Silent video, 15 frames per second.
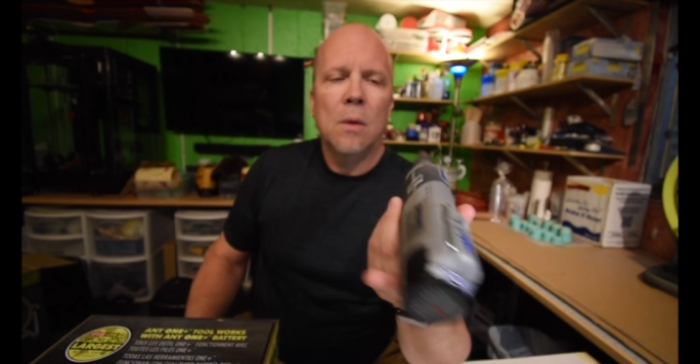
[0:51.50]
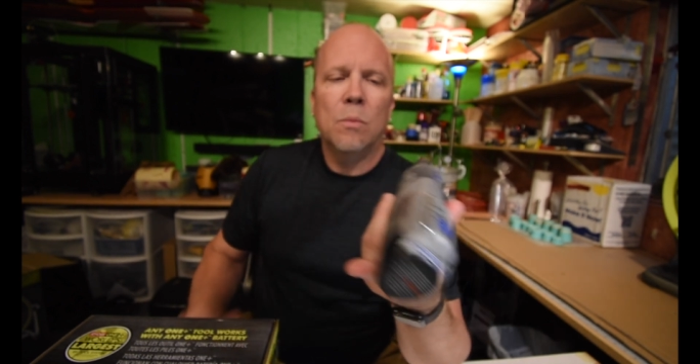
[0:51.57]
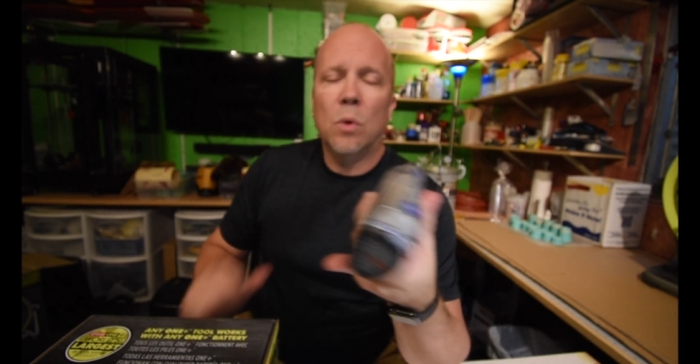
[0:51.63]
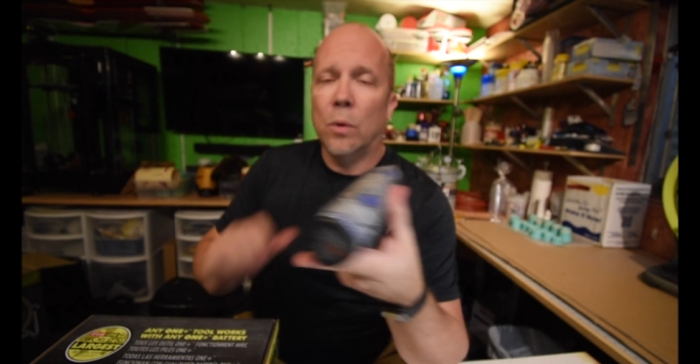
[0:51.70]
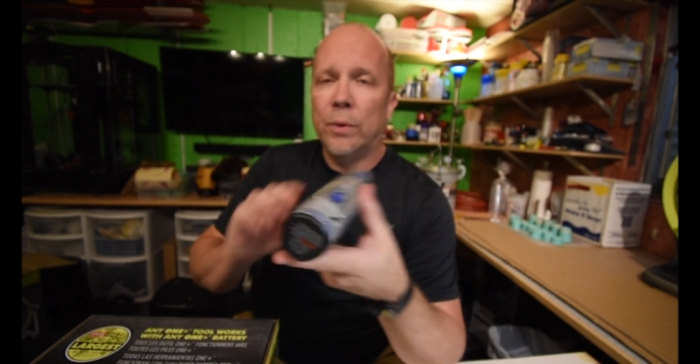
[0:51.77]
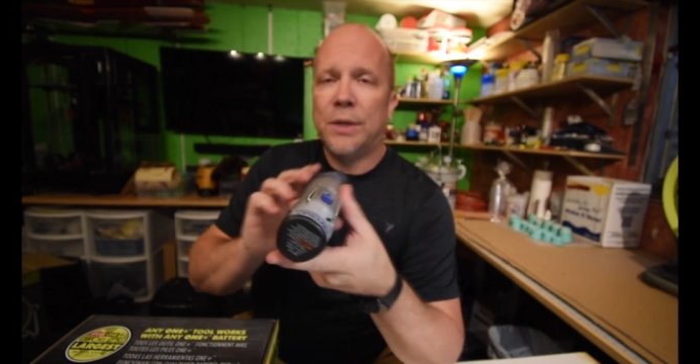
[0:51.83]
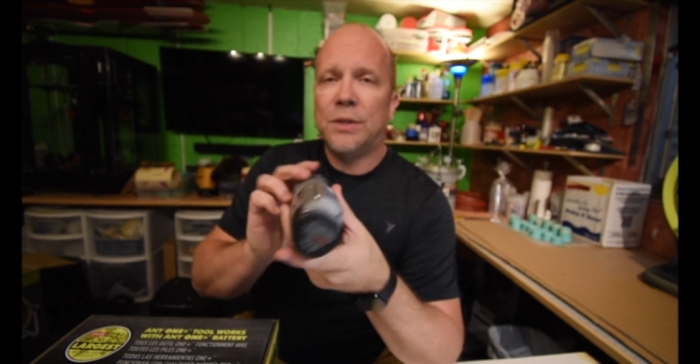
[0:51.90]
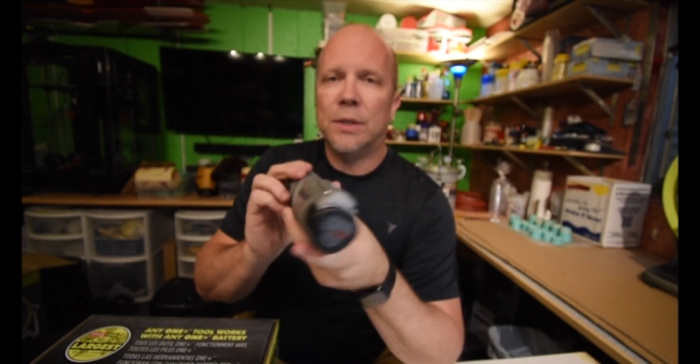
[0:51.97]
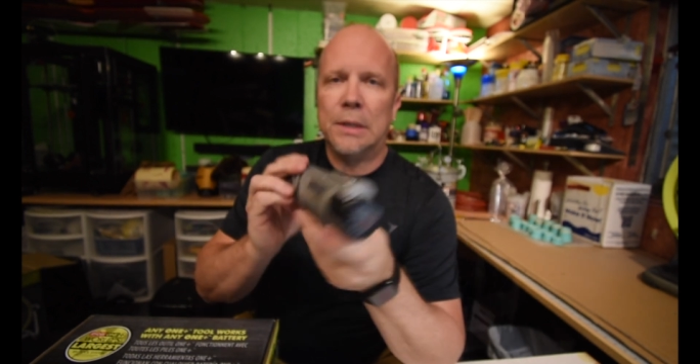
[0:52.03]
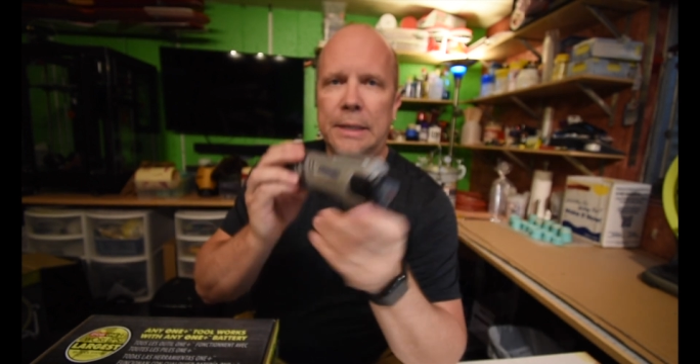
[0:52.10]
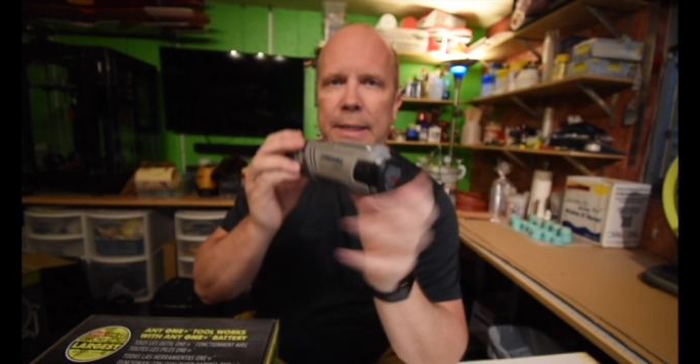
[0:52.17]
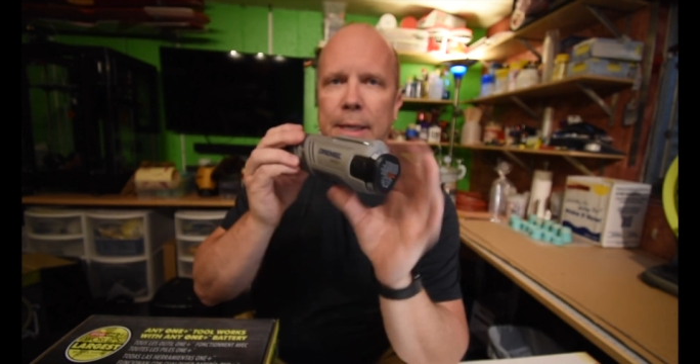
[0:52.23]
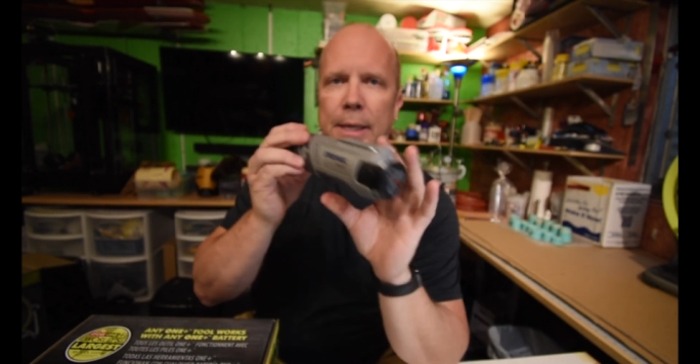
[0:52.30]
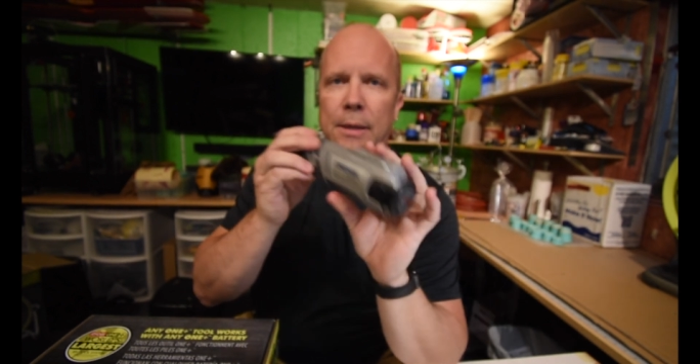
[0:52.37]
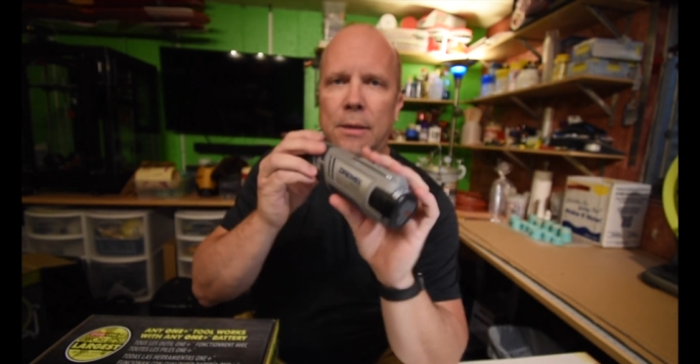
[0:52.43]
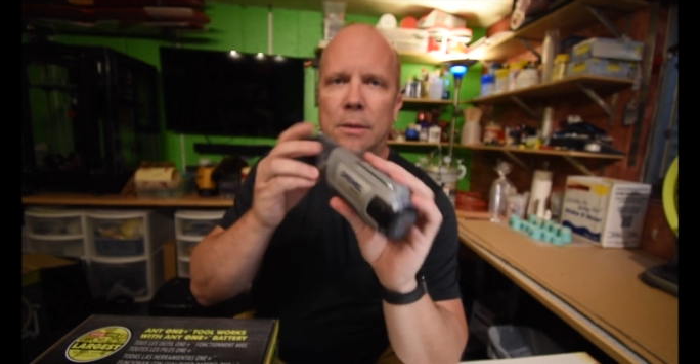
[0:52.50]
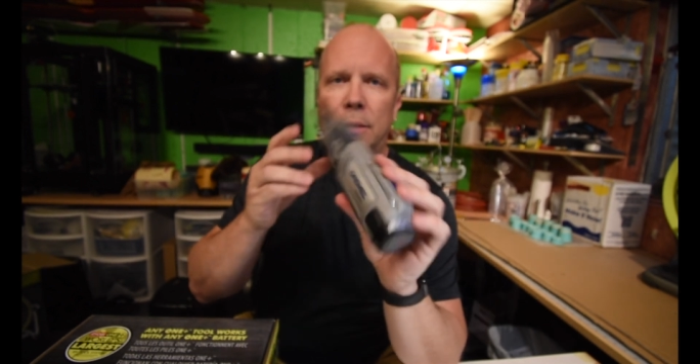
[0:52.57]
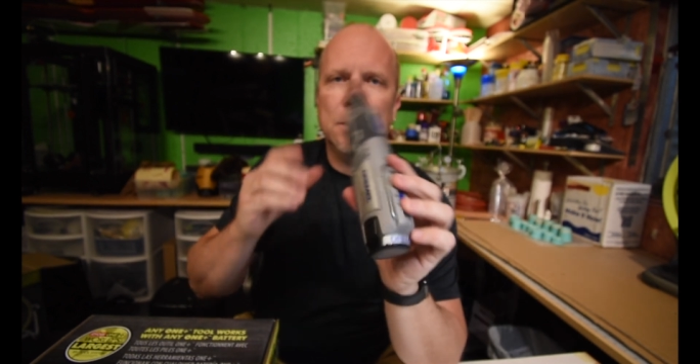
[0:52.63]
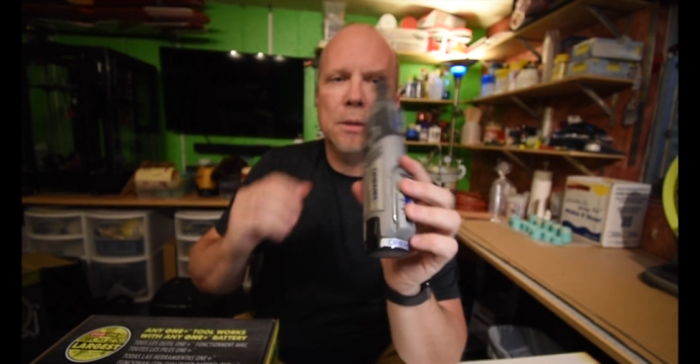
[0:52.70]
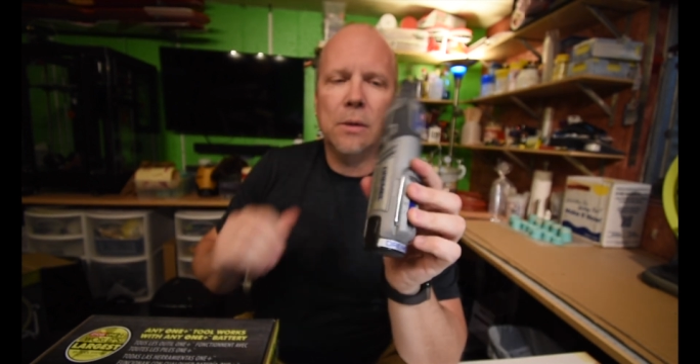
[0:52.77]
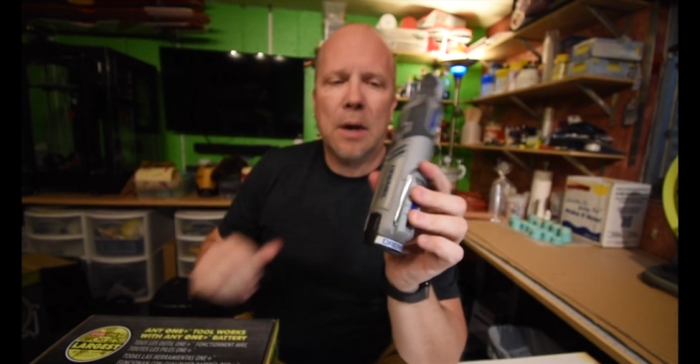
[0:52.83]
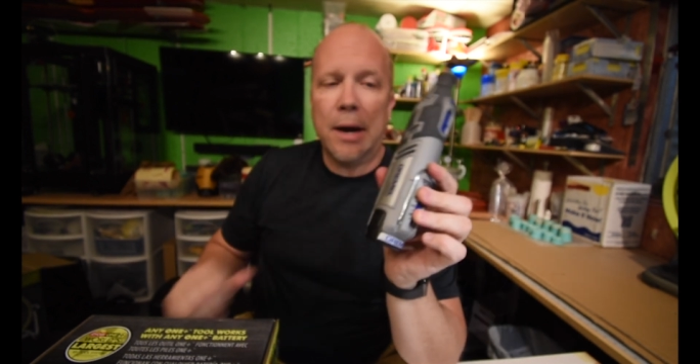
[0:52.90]
more recently,
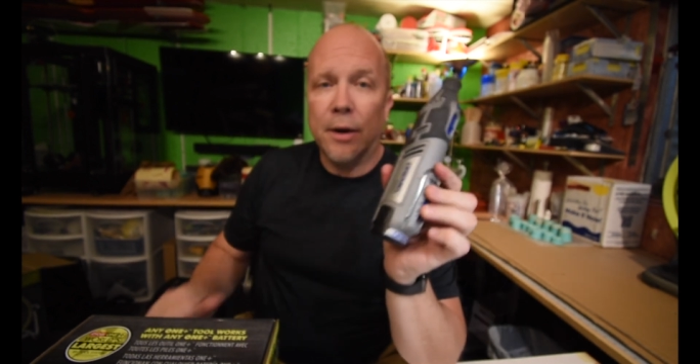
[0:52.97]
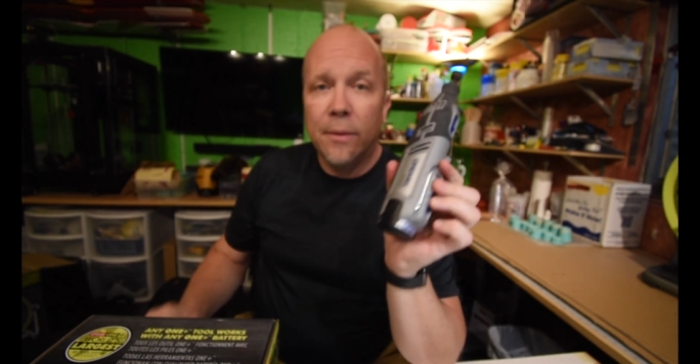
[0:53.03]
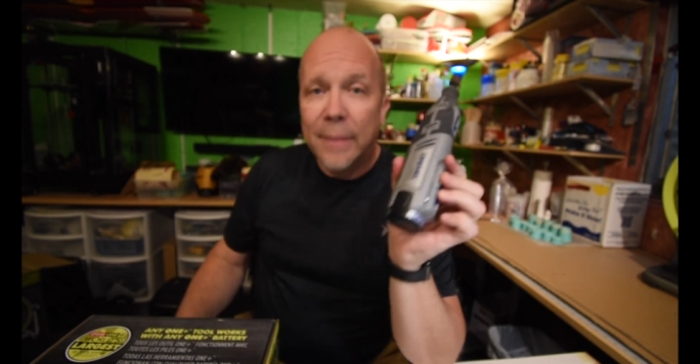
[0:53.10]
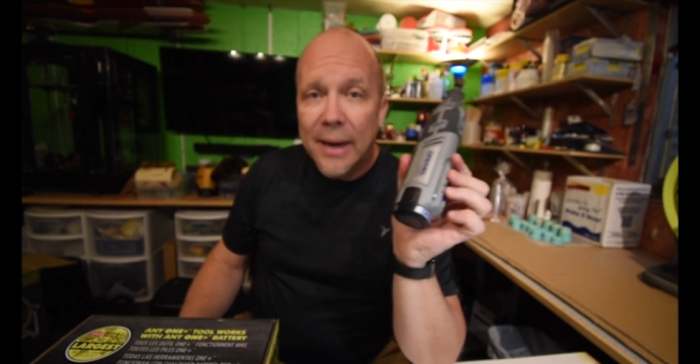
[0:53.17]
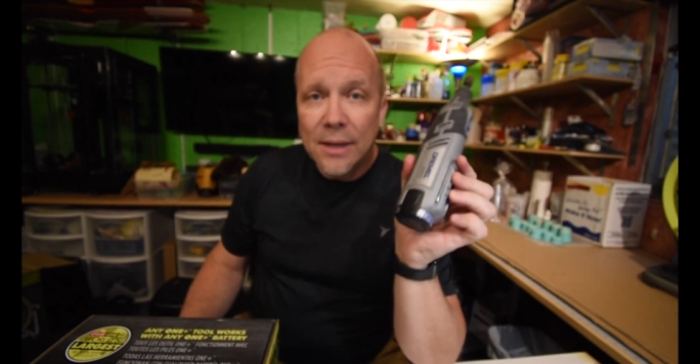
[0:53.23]
Iron